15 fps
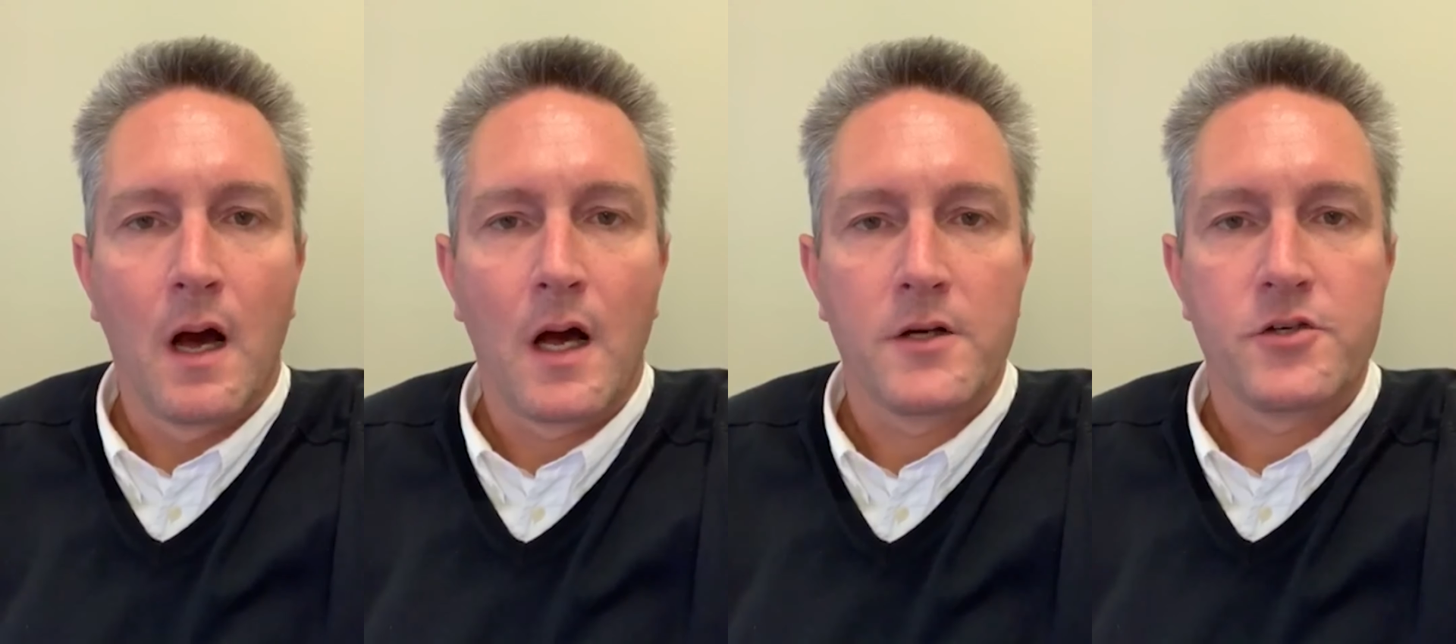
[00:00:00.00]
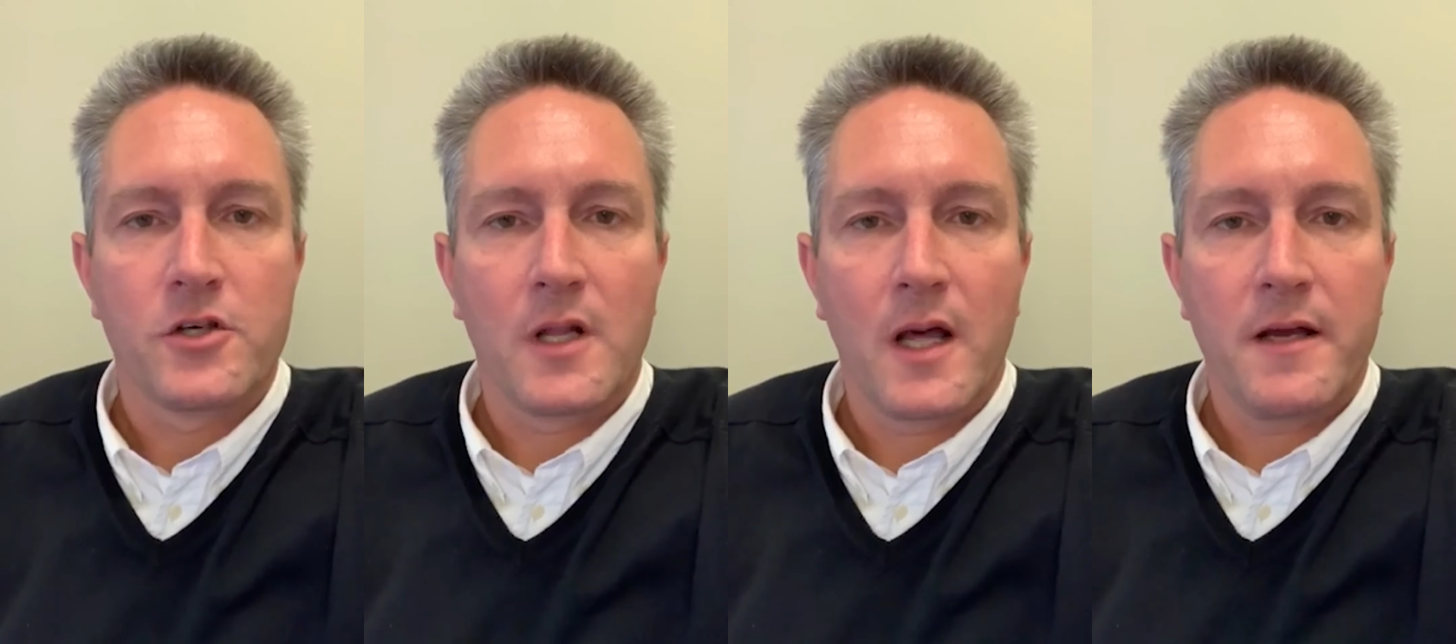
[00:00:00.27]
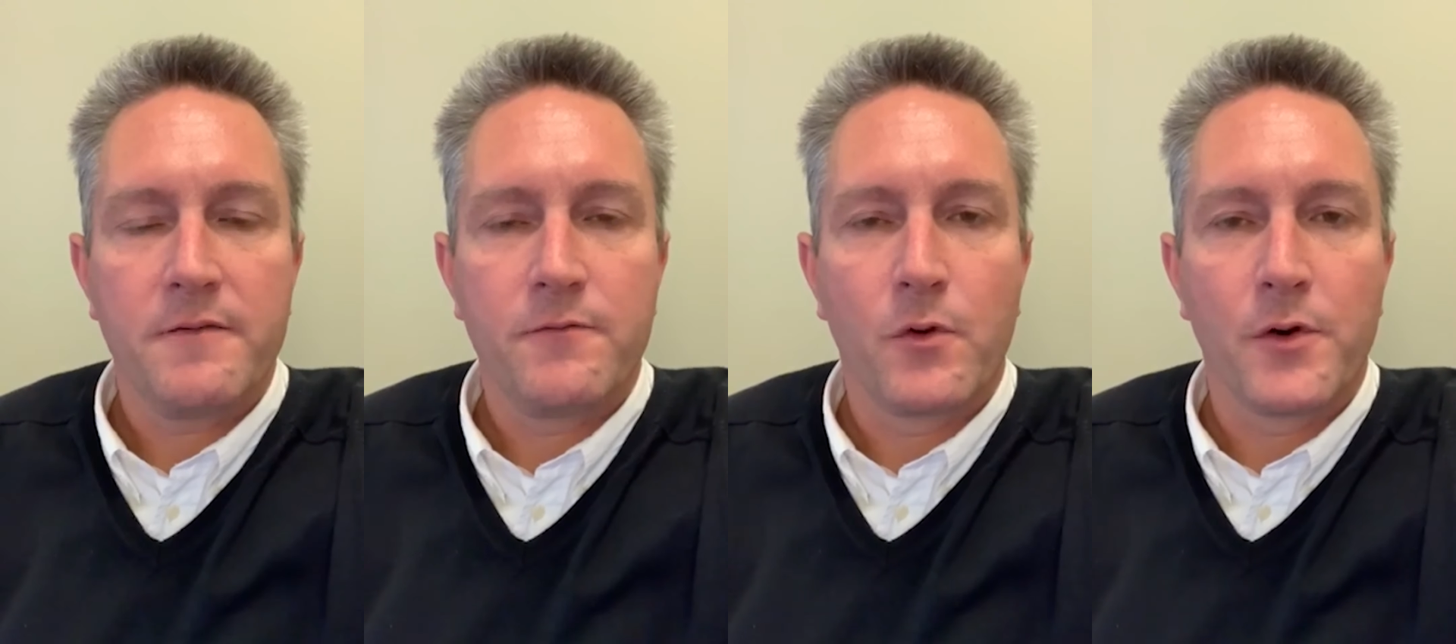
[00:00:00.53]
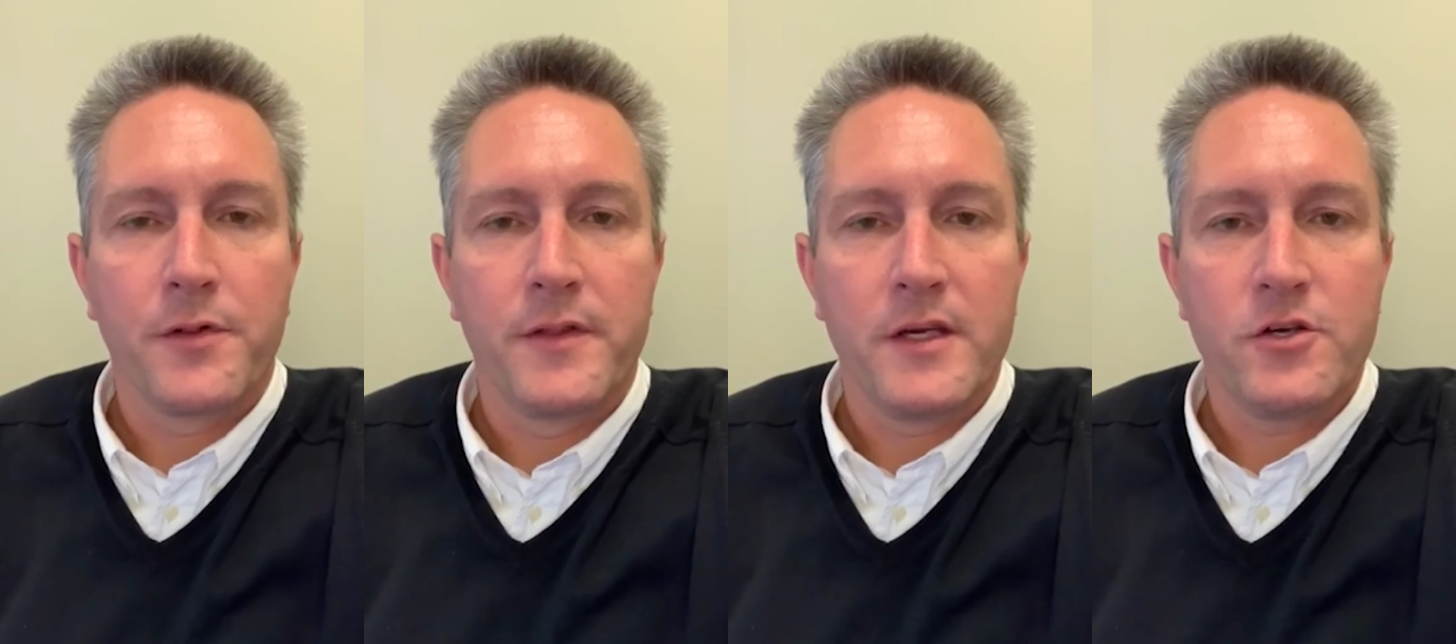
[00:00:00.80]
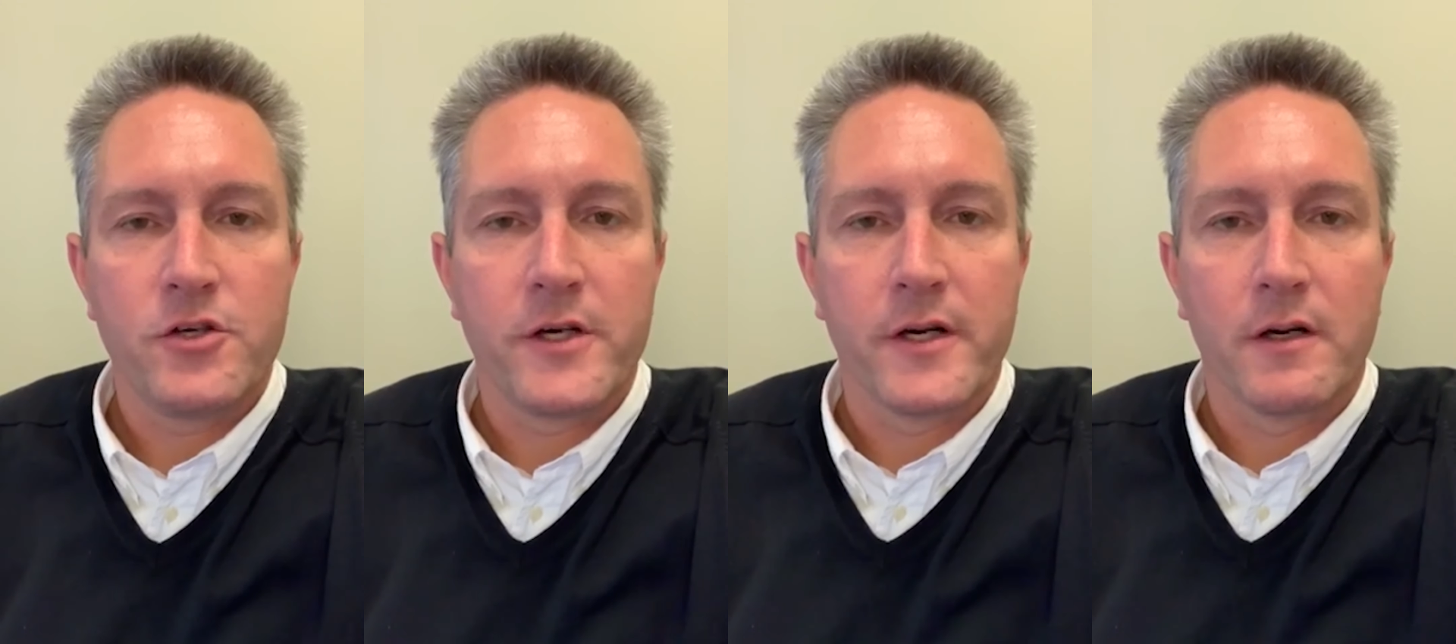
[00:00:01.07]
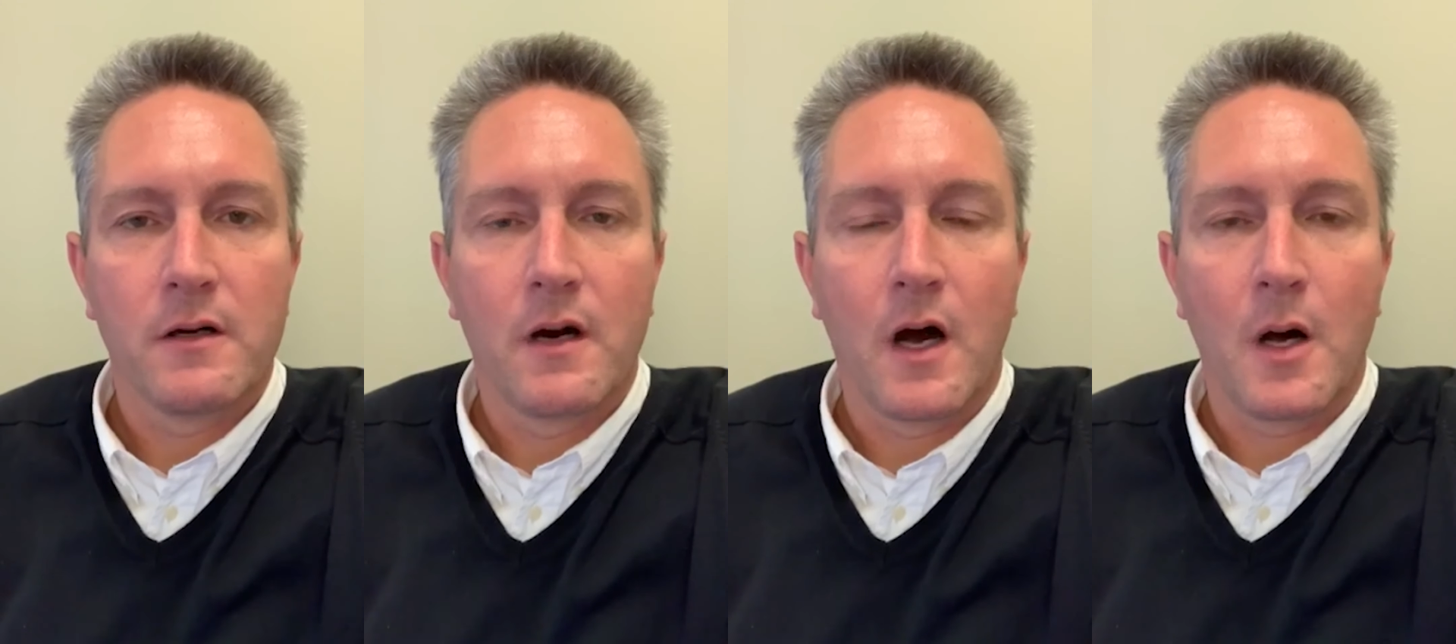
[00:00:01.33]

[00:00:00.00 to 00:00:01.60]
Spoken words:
On July 4th this year,